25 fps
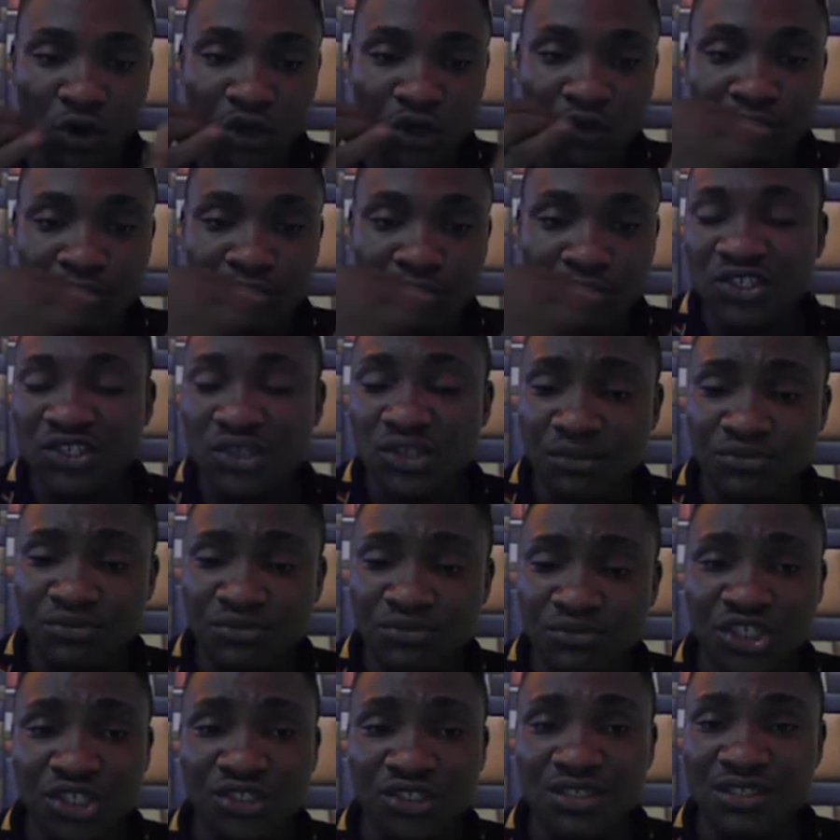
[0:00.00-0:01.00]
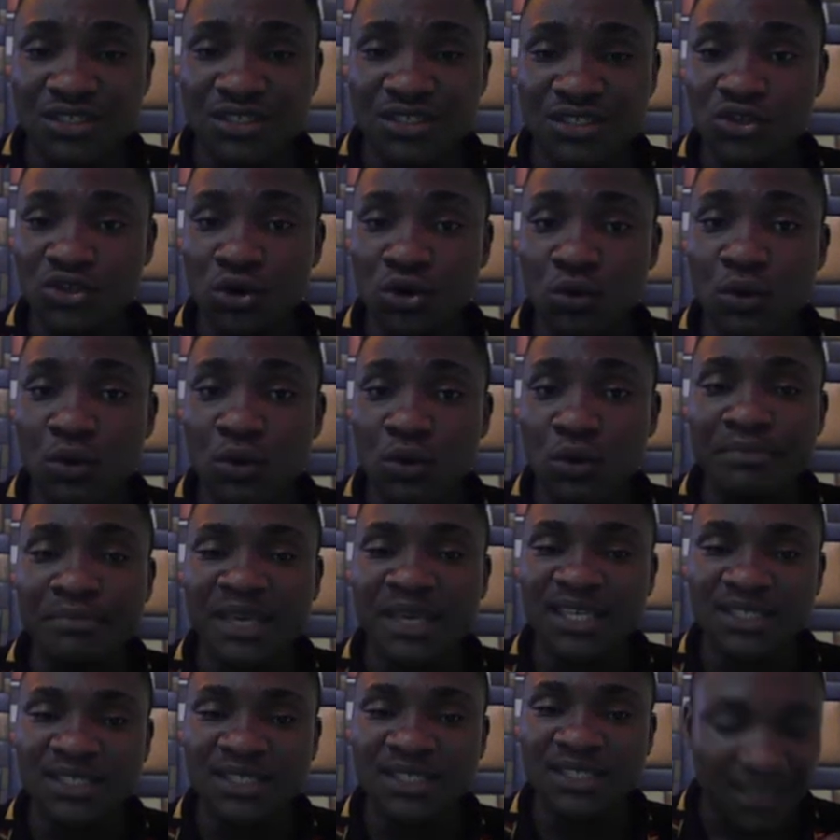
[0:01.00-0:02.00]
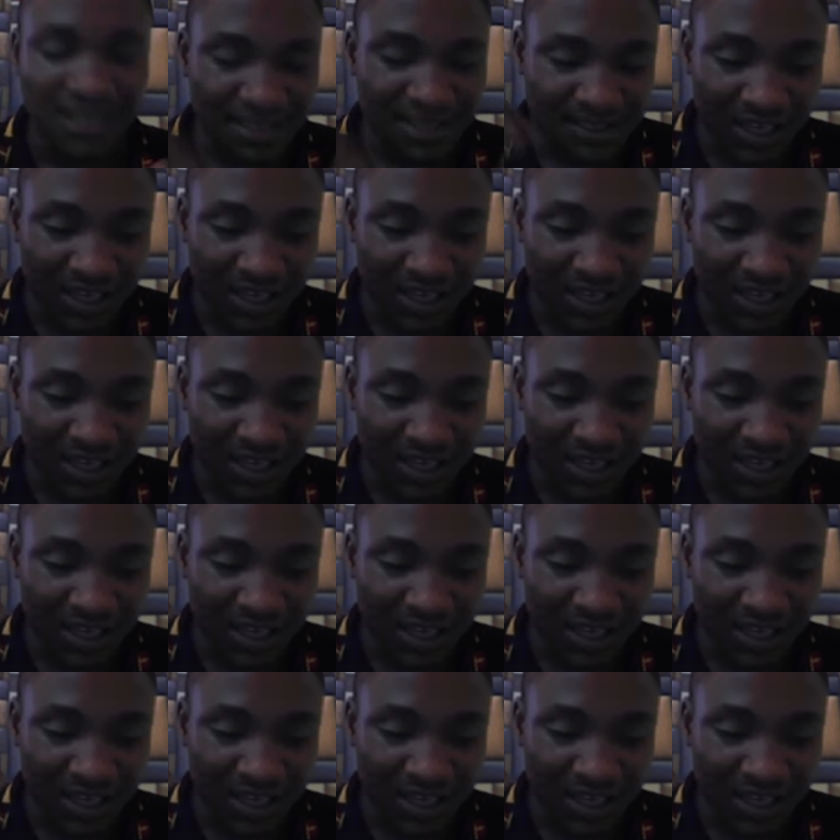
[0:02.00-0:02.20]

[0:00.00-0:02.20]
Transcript: or you make some changes in your web page,